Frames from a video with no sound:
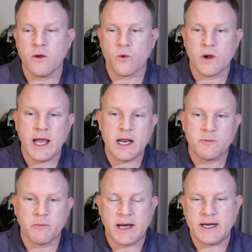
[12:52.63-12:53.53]
or an
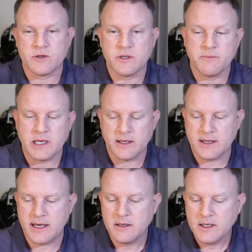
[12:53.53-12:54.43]
animal bite or something like that,